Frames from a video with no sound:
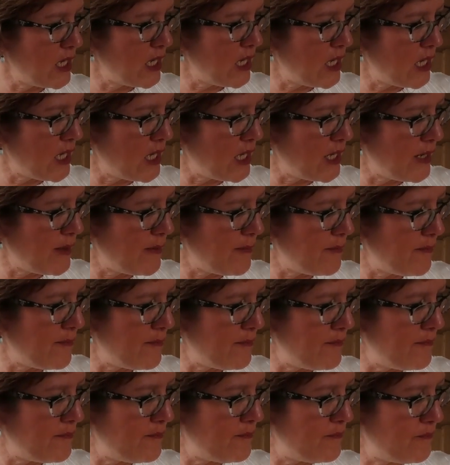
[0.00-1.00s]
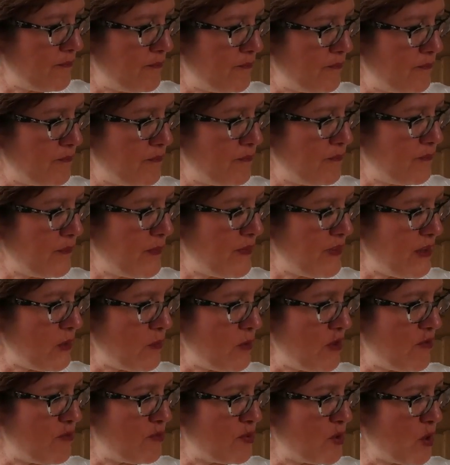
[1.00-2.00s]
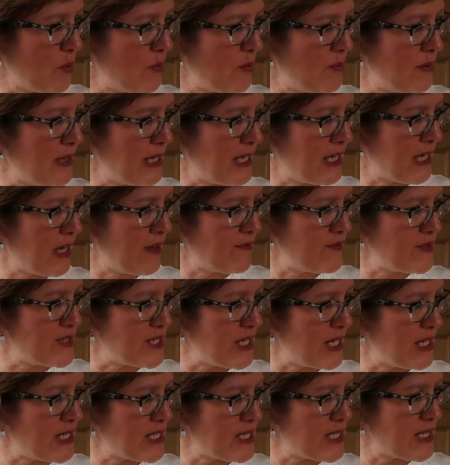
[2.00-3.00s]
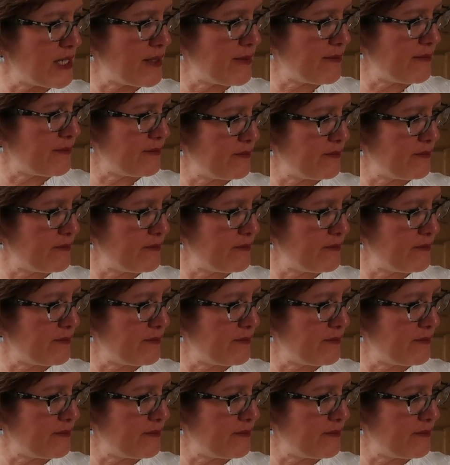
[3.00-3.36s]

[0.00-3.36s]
I think we've probably covered it.